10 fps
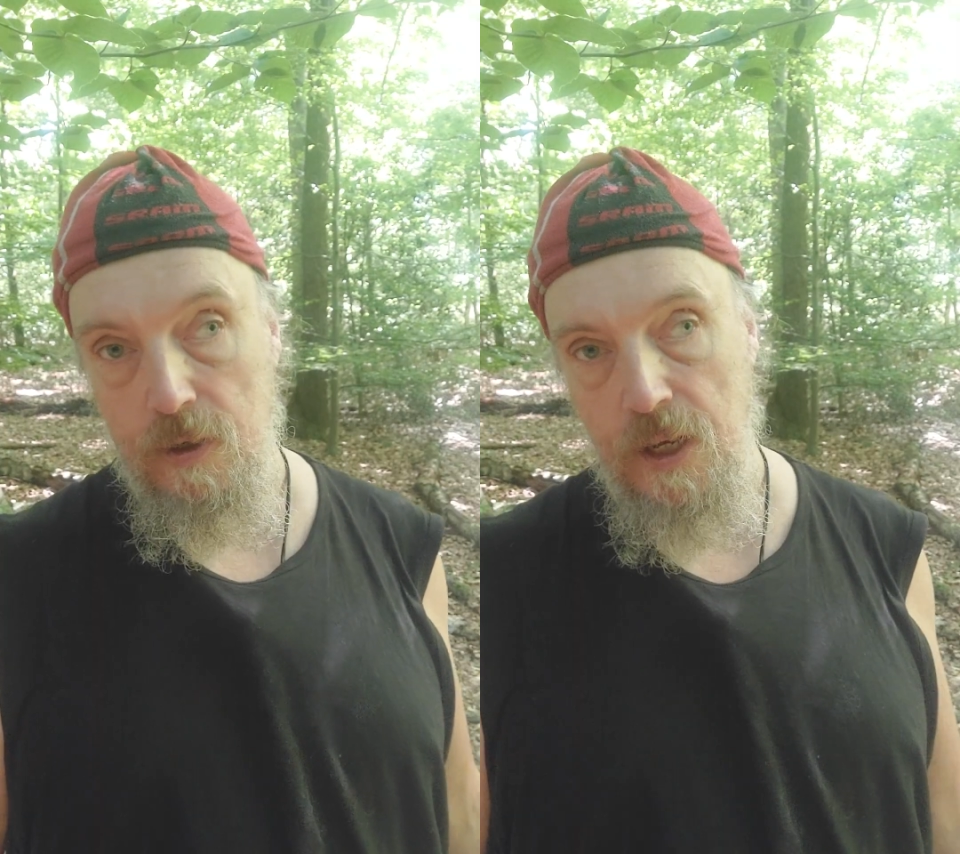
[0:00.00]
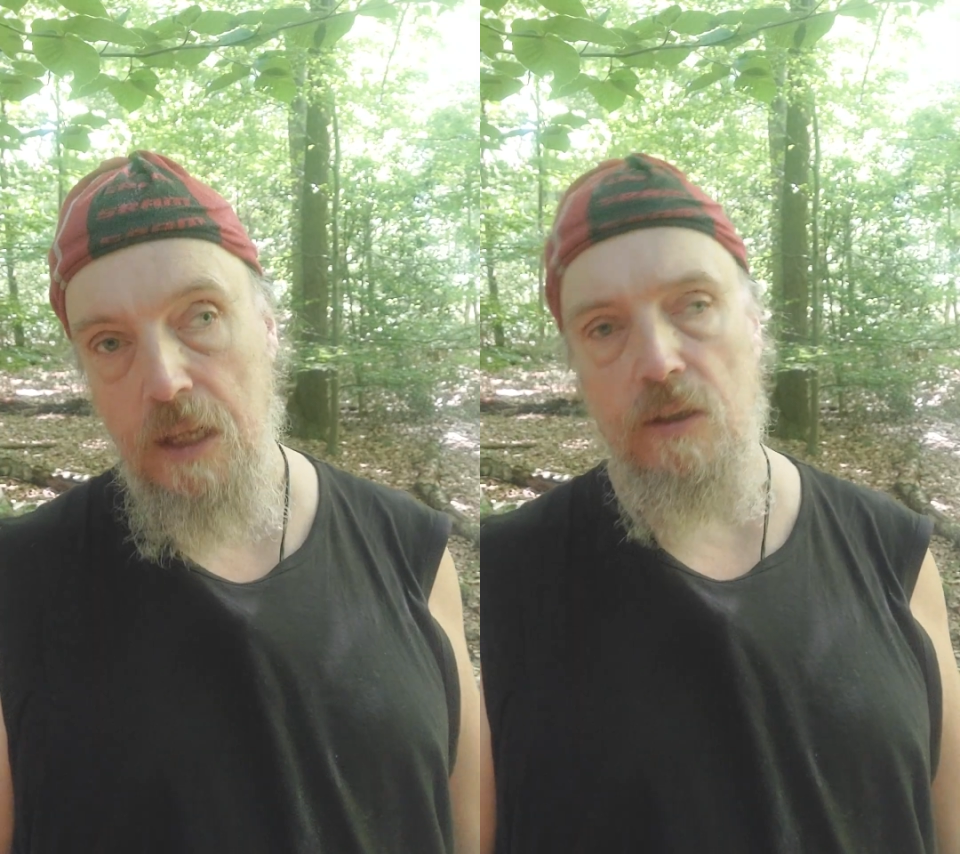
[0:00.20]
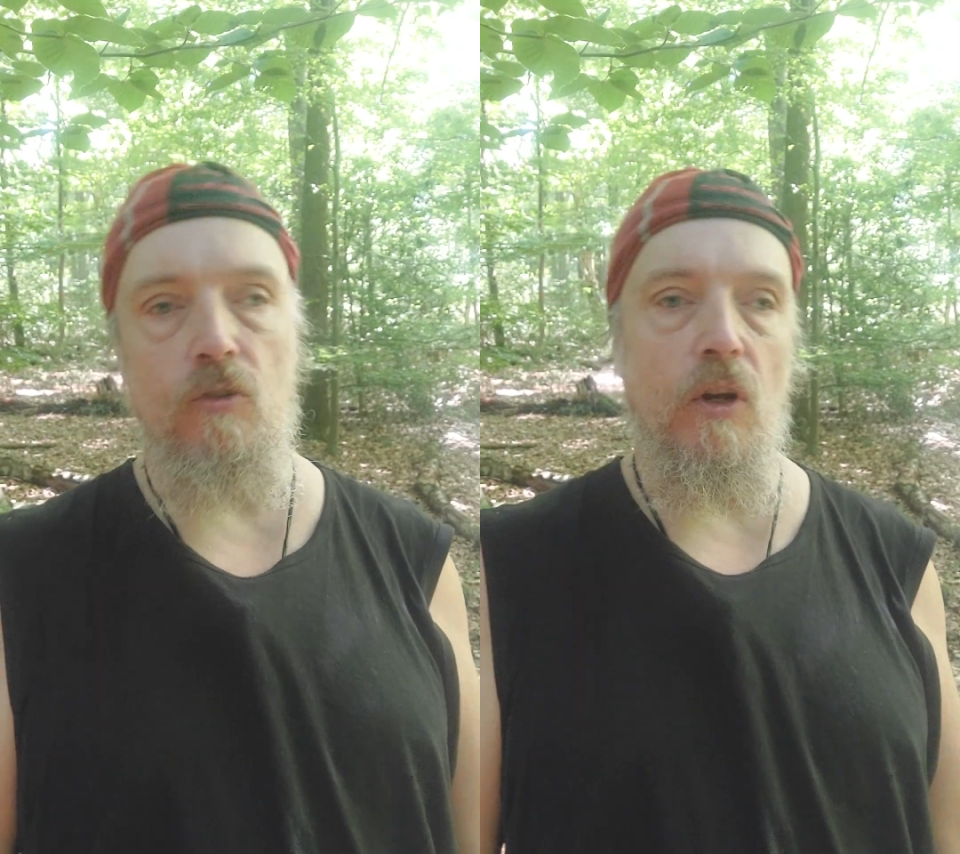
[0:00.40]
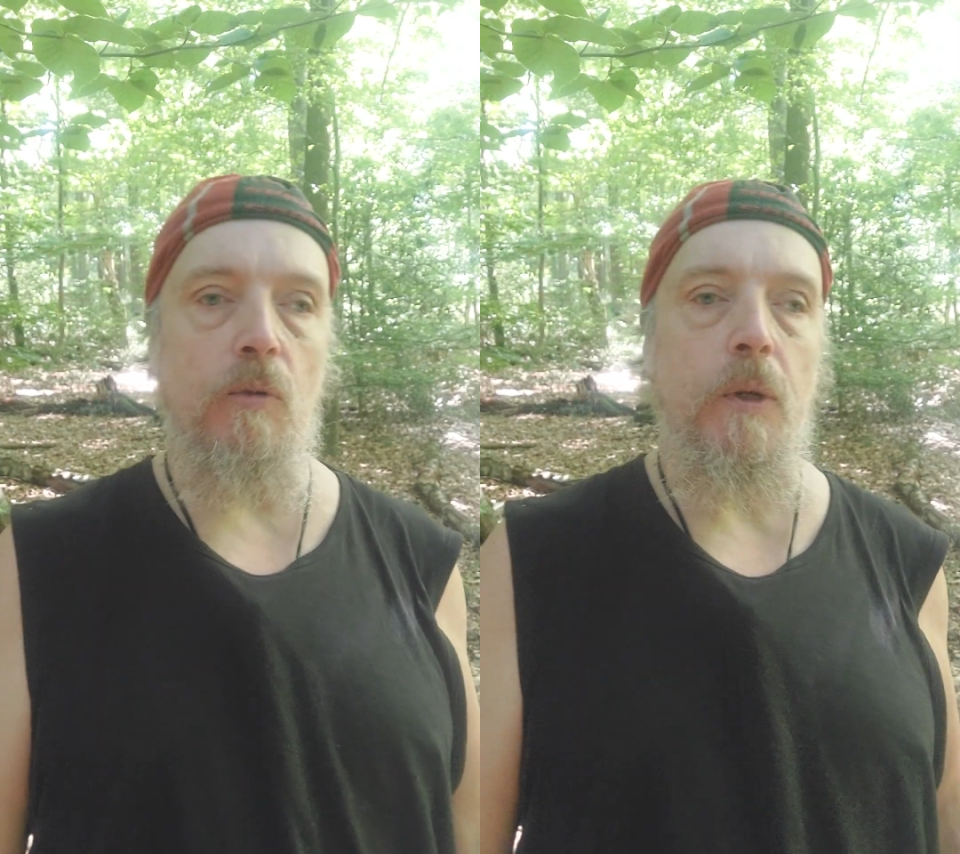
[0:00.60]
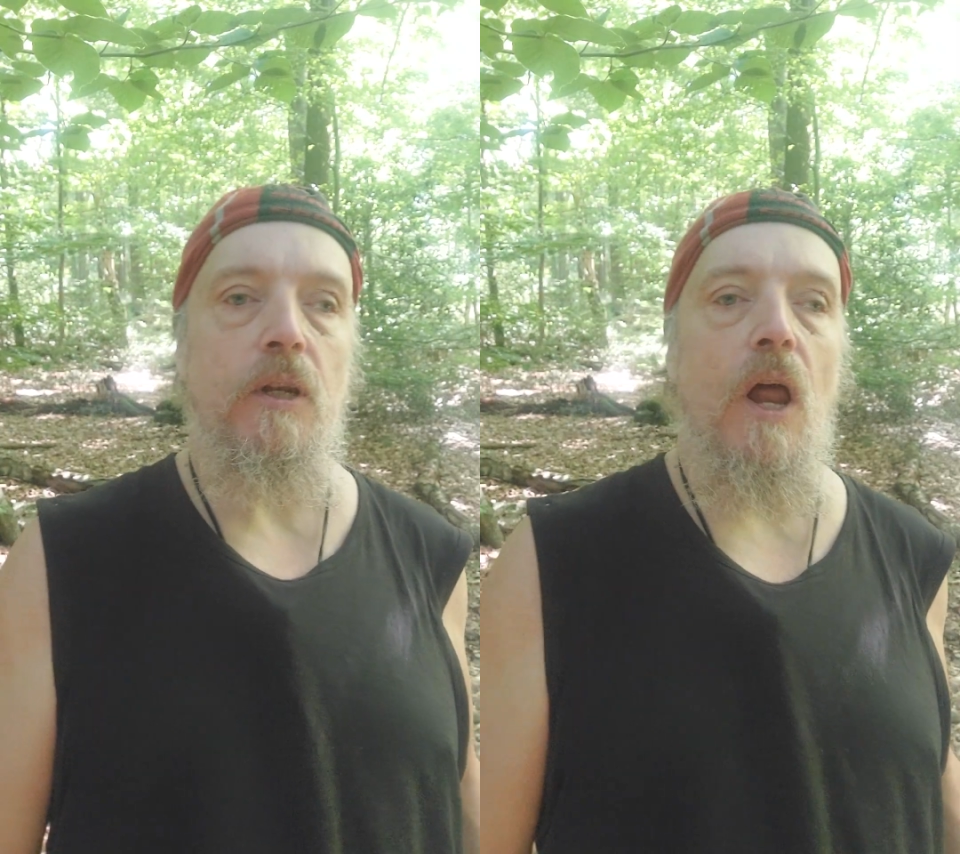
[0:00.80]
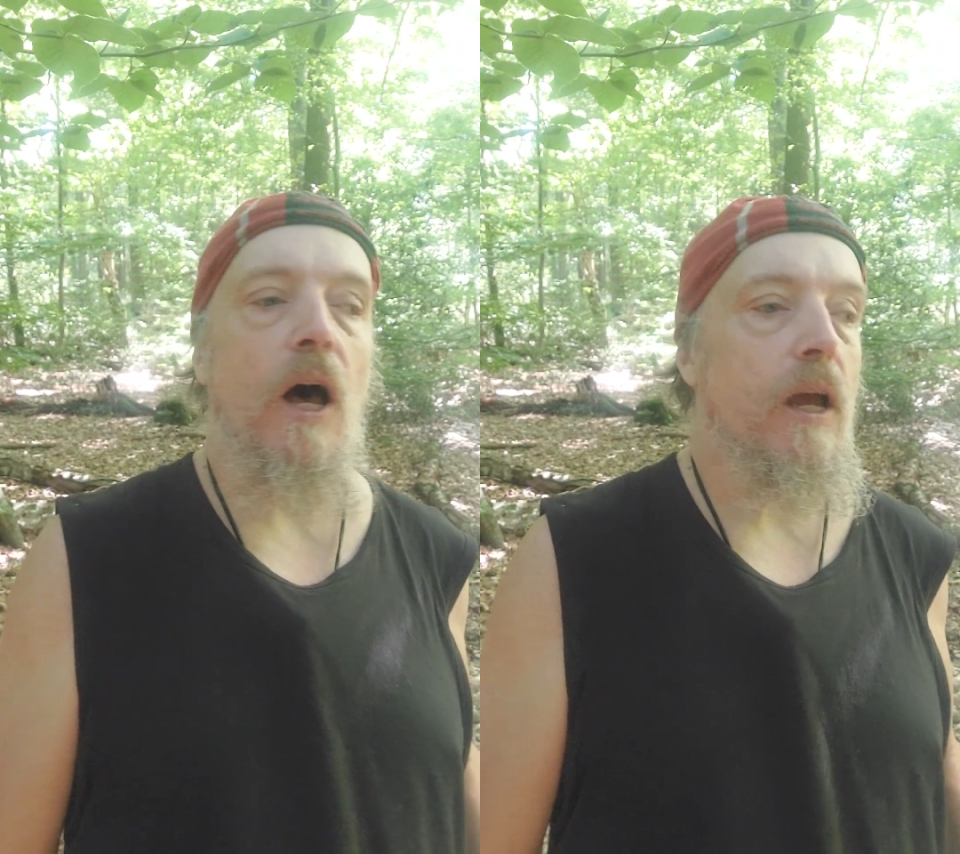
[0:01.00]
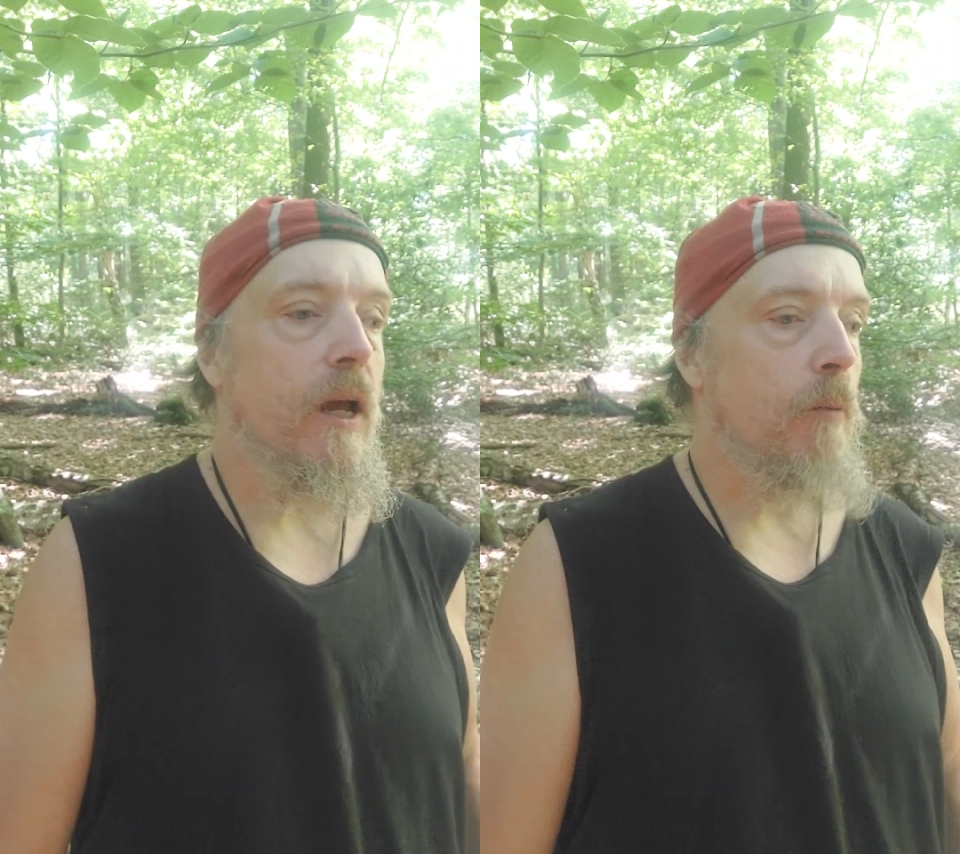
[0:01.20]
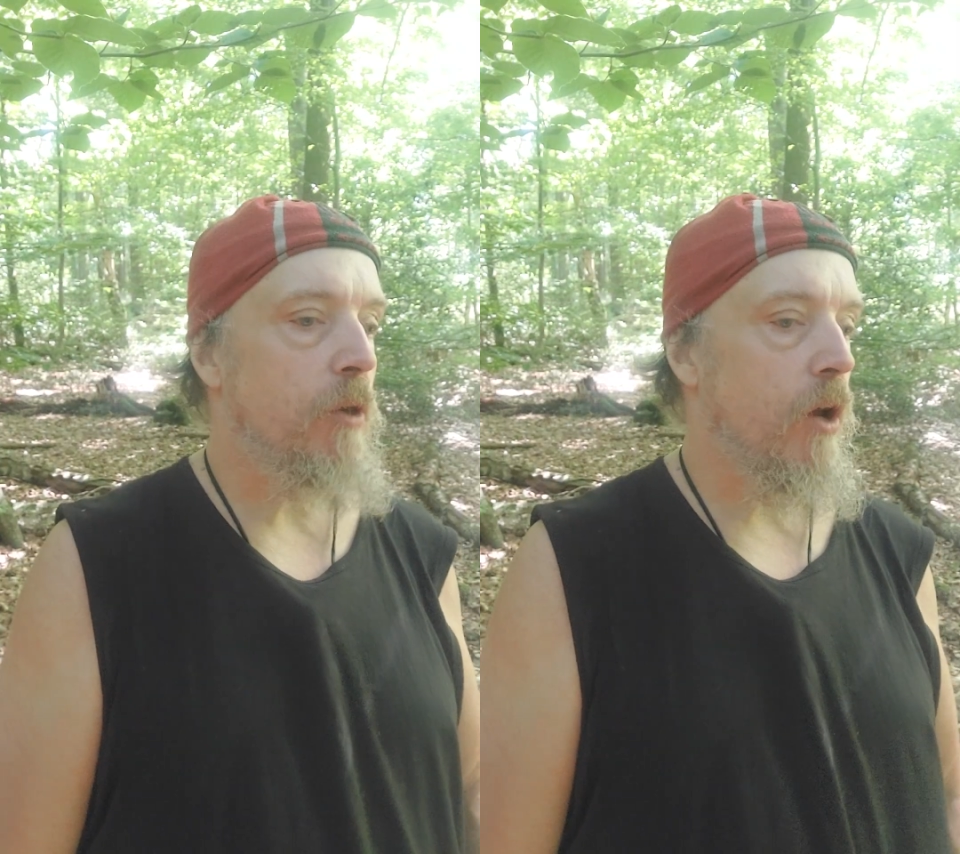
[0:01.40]
the elderly gentleman
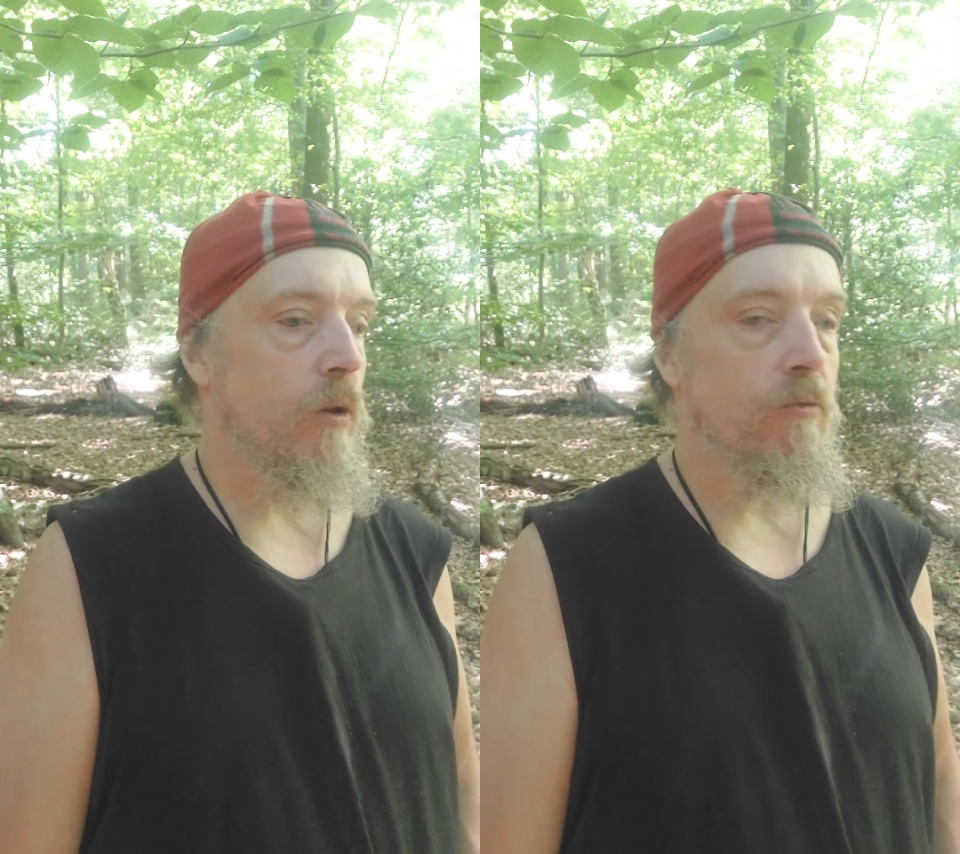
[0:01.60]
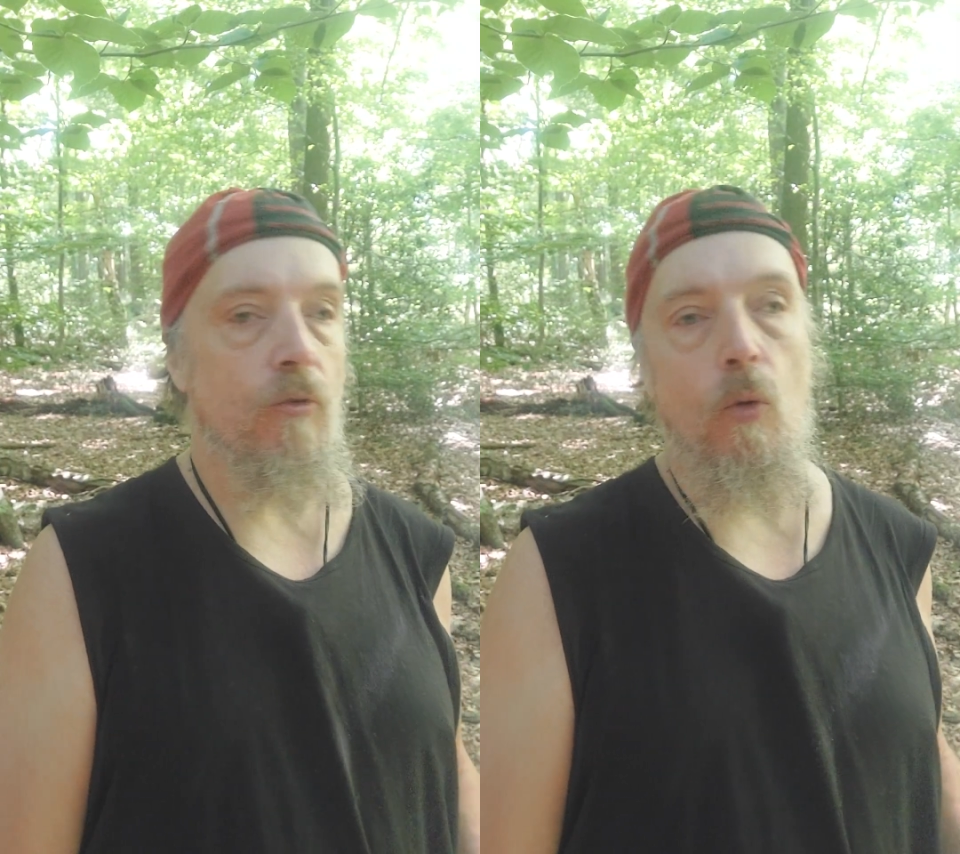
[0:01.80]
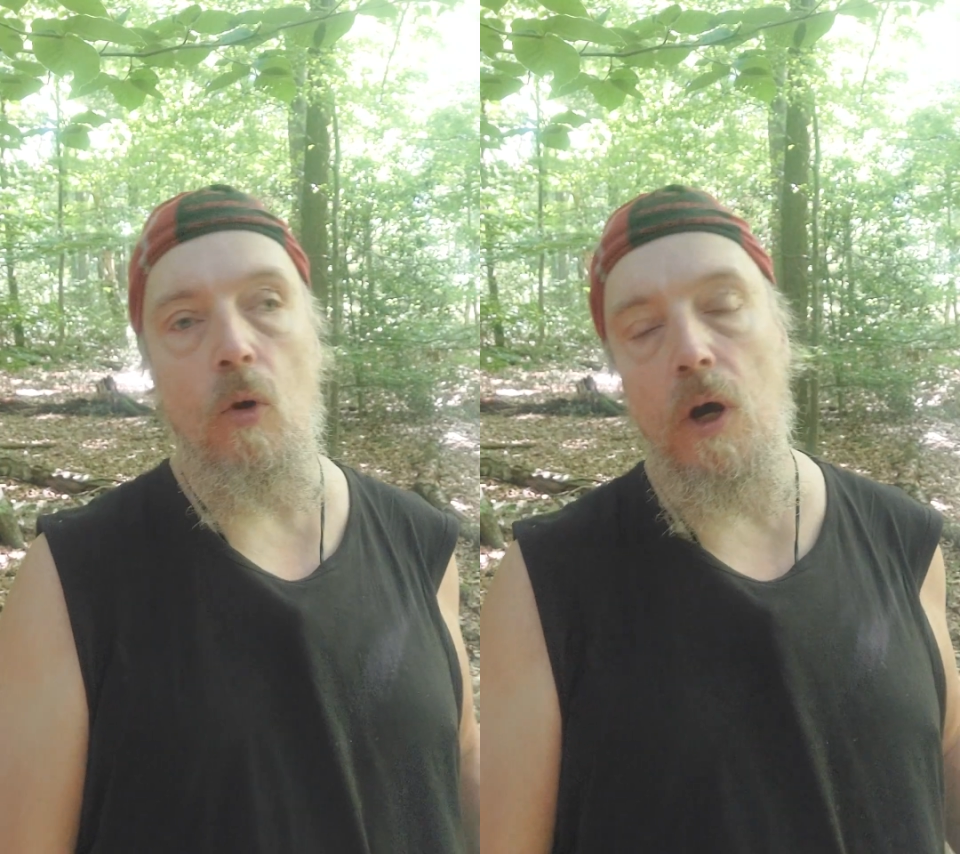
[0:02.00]
I am caring for,